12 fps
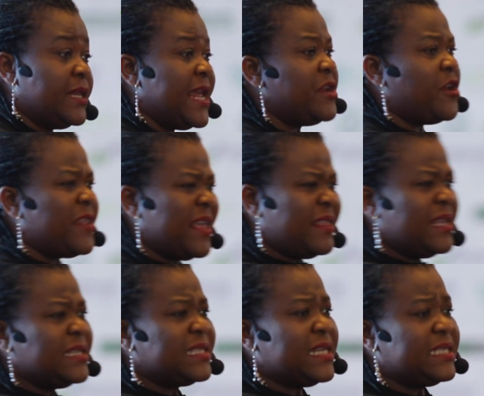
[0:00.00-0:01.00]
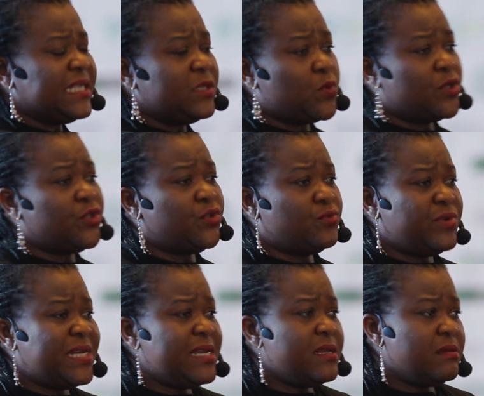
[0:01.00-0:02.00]
Then the other things they did was to
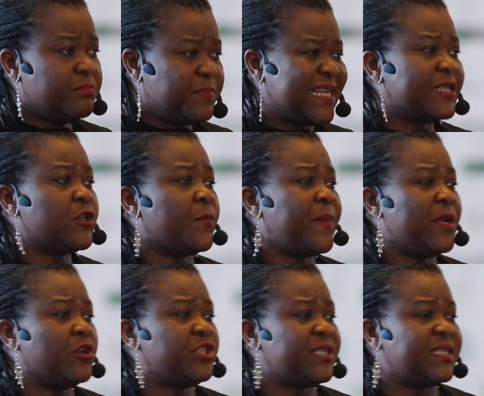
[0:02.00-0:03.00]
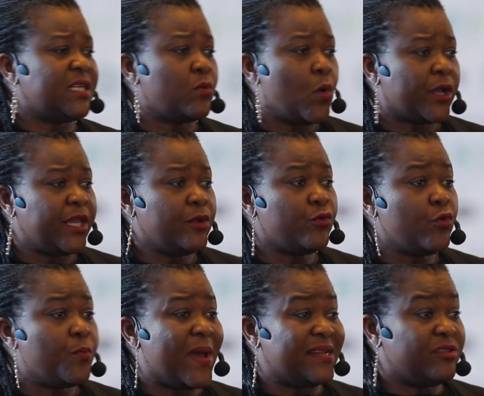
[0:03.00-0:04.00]
really set up a logistic working
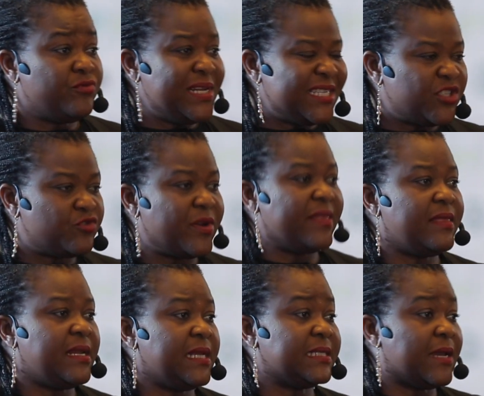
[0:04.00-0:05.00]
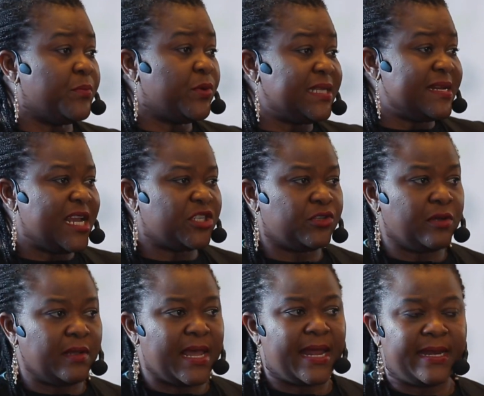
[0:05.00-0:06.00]
group and really strengthen it at both the
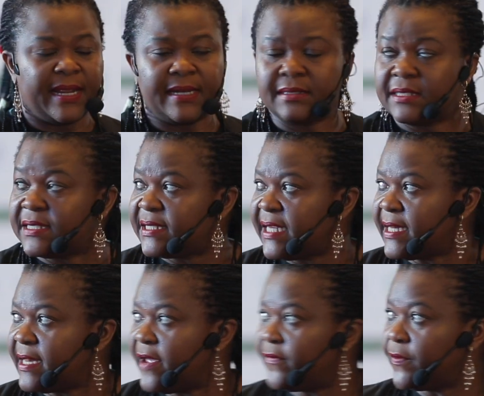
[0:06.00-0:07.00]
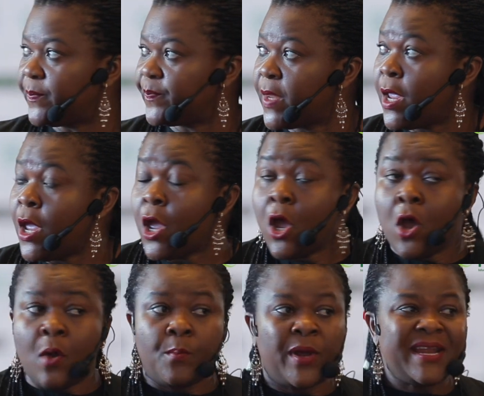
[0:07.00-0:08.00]
national and then the state level.
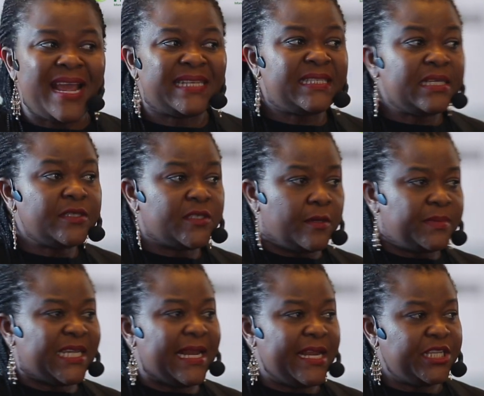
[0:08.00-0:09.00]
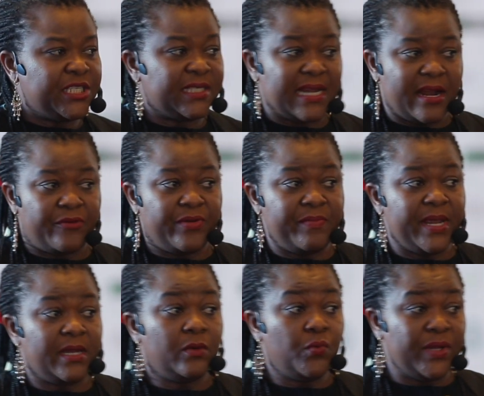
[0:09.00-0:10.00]
But there are still some challenges that are
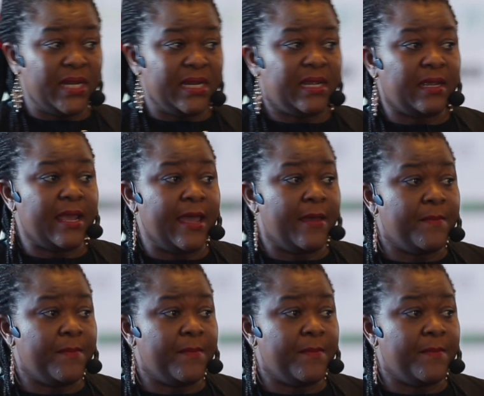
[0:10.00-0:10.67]
remaining within the